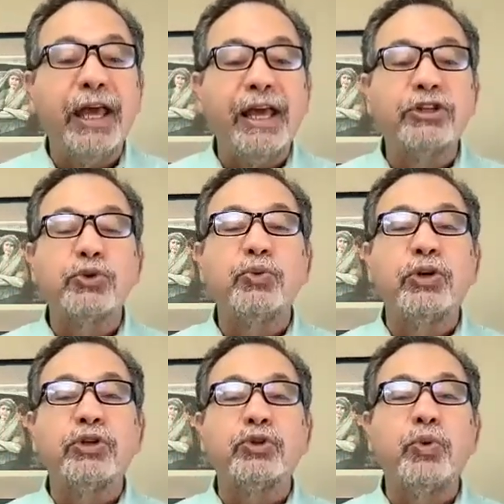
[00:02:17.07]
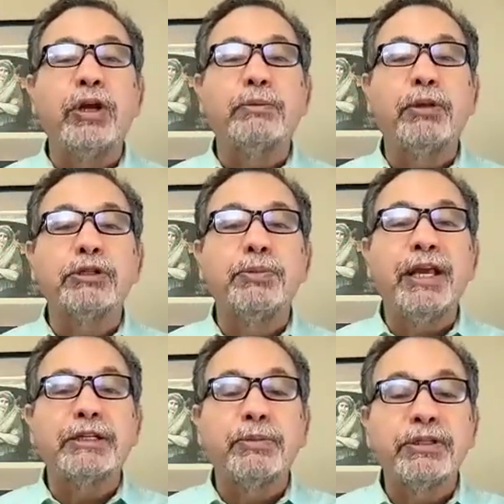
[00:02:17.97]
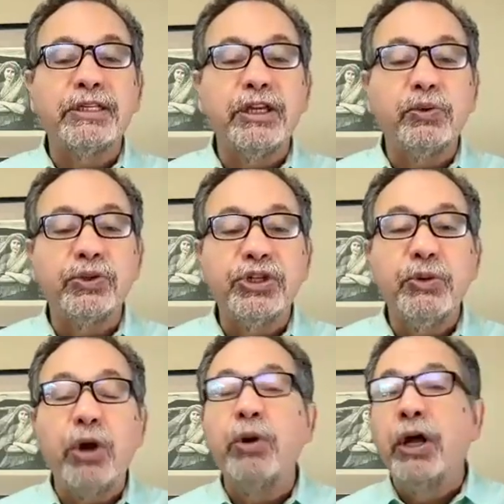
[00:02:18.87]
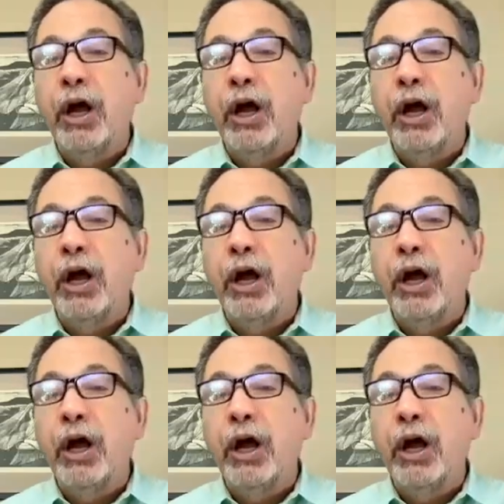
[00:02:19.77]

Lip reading: ax squared plus bx plus c equals 0,